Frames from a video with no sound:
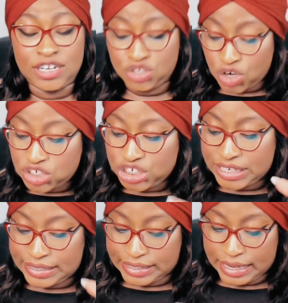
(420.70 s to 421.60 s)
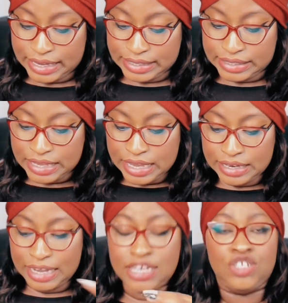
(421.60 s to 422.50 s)
and Dongju says
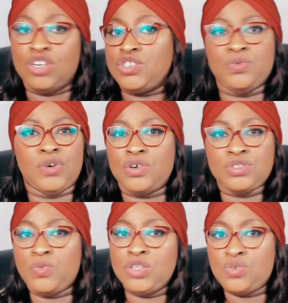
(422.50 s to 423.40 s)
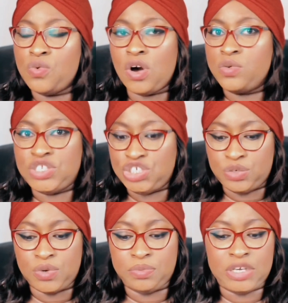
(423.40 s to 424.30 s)
that he doesn't want to work with
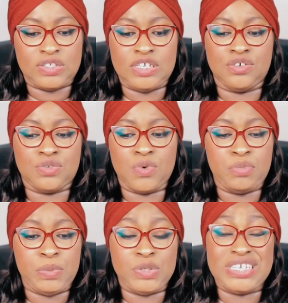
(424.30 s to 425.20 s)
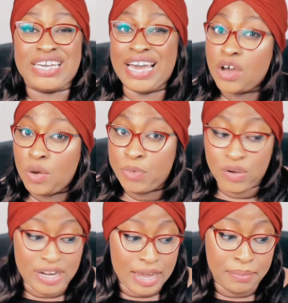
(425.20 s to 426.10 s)
Siwon because he doesn't want people to gang up
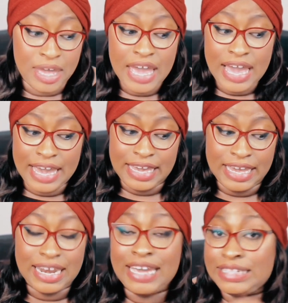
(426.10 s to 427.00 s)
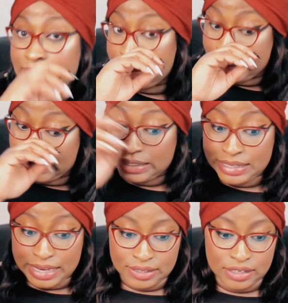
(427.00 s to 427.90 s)
on them again like they did
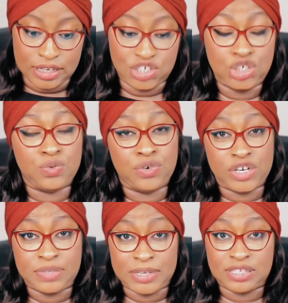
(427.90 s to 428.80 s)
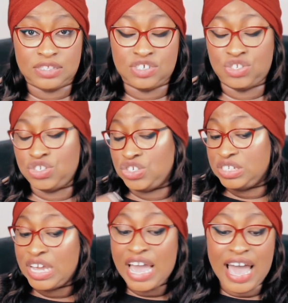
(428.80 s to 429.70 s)
yesterday. Siwon respects his
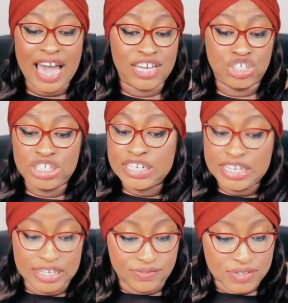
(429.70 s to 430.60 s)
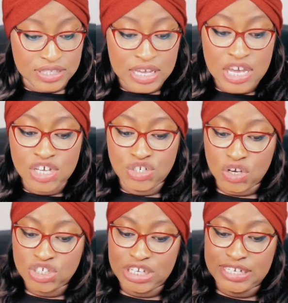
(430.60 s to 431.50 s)
decision and she leaves.
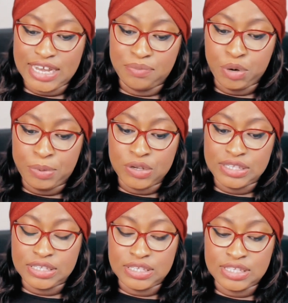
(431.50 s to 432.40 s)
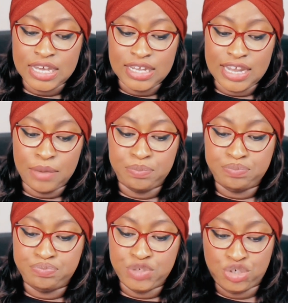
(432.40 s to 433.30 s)
Dongju then proposes that
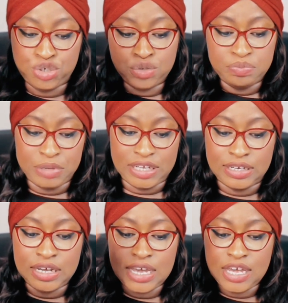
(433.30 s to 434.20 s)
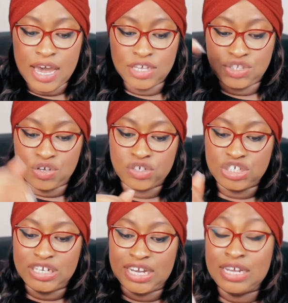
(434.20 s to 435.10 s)
Junbin,
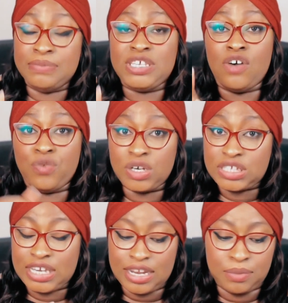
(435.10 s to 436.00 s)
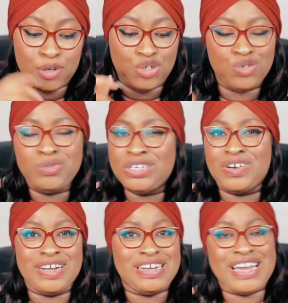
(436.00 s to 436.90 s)
Seokjin and himself work together, but Junbin
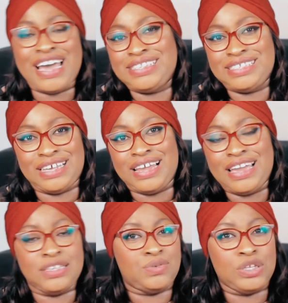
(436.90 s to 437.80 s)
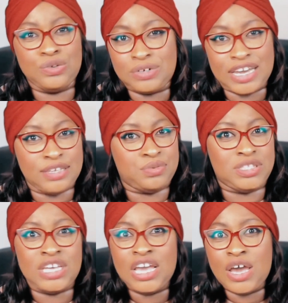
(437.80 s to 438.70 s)
already has his alliance with the good guys,
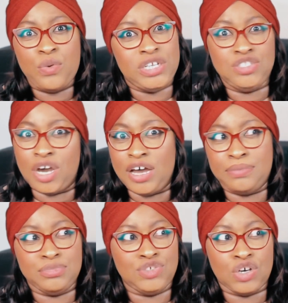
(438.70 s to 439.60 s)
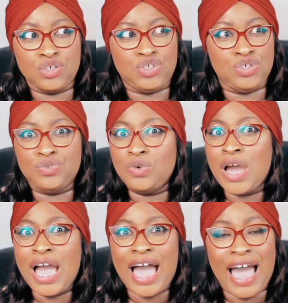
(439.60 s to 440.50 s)
with Dongju
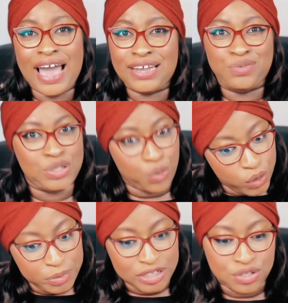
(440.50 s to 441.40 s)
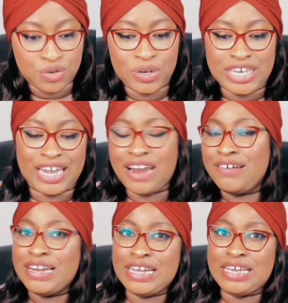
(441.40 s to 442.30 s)
and with Orbit, so he can't
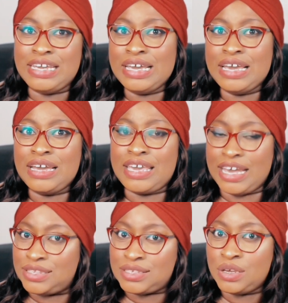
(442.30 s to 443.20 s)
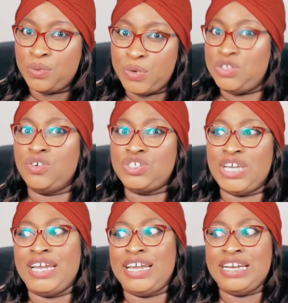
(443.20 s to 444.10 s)
really get with Dongju.
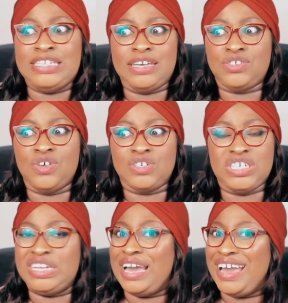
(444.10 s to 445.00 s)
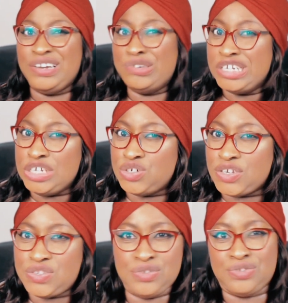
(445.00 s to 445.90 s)
And then he tells Dongju that I don't really
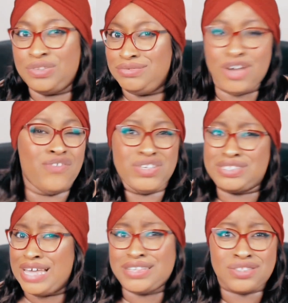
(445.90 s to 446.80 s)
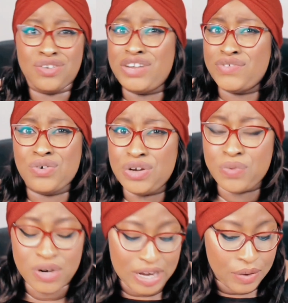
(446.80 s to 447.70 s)
trust you, so obviously that's not even going to
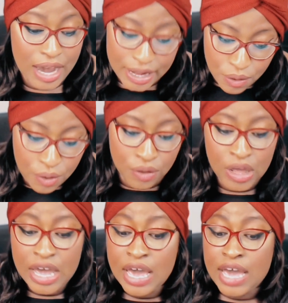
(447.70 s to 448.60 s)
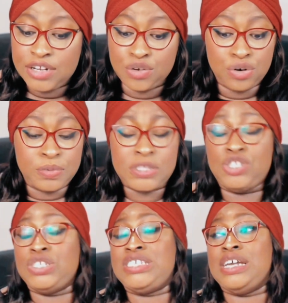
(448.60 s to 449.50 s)
work out at all. The groups
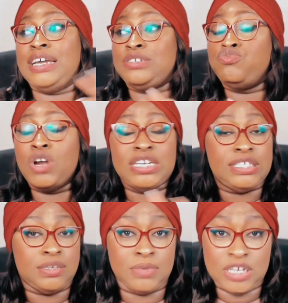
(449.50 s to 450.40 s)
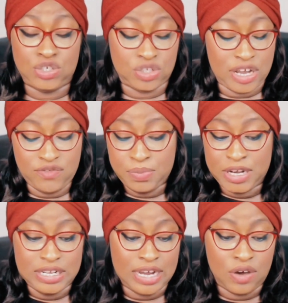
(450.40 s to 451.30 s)
just start running simulation.
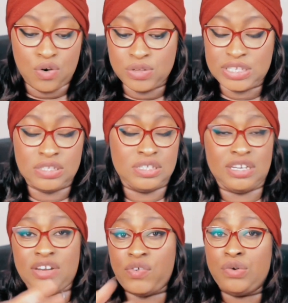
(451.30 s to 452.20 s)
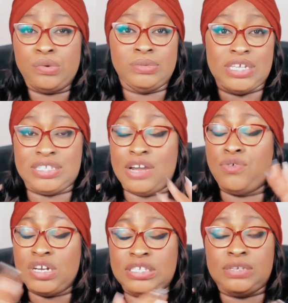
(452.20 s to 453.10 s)
Everybody now goes into their different rooms. They start
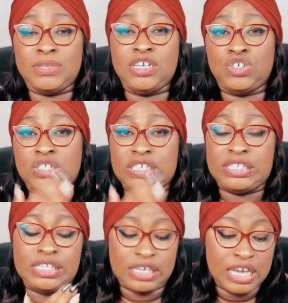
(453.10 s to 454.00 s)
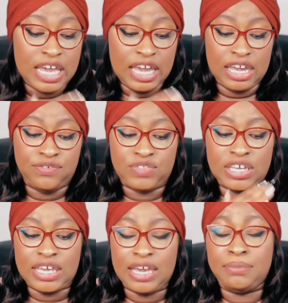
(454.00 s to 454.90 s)
running simulation to see if the
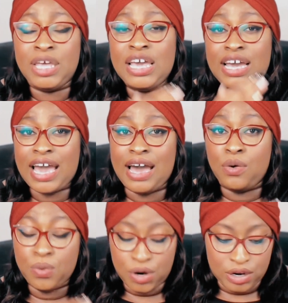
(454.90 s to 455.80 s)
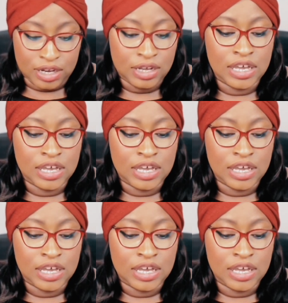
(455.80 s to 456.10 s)
game can work.